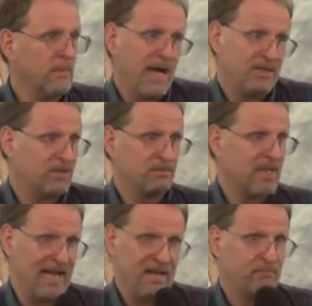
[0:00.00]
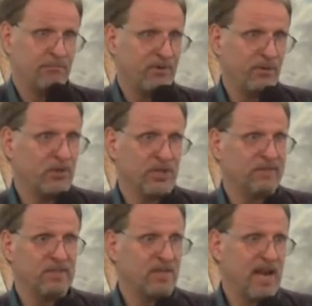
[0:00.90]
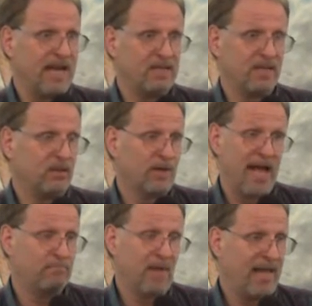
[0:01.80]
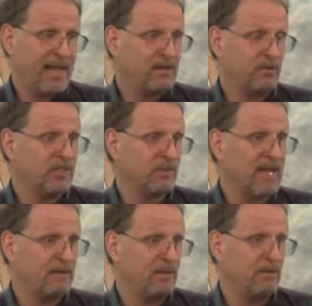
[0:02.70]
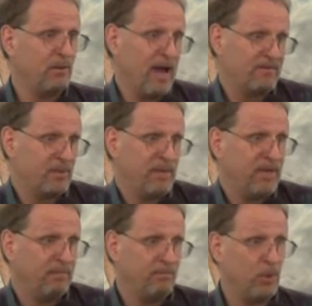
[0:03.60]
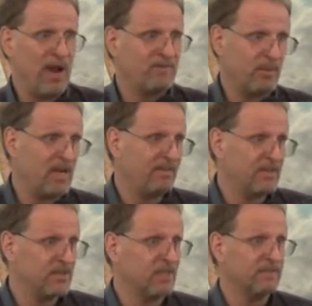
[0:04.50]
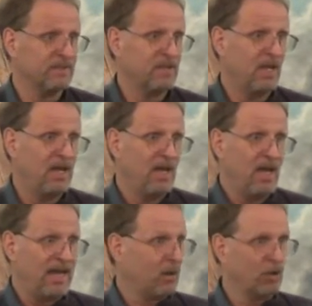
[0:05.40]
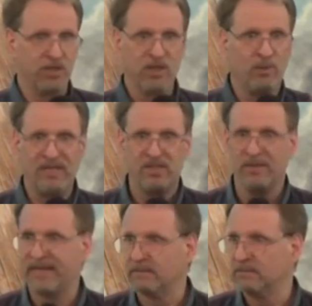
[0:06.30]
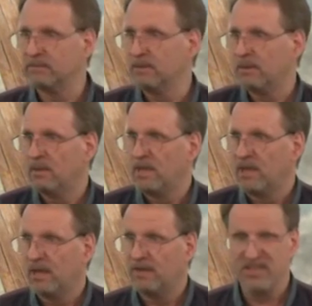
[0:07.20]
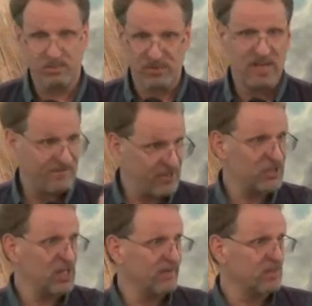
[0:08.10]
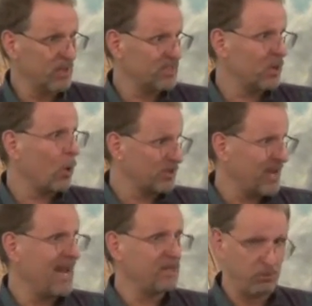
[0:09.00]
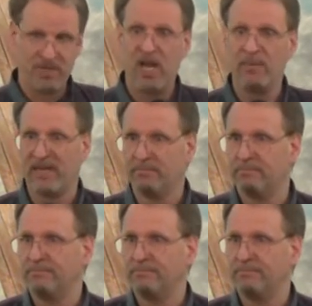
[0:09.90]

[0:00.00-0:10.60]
I just, like I, before service tonight, I said, Lord, I can't do this without you. You have to be in this service. And of course, look what He's doing. If this service wasn't ordained, you tell me.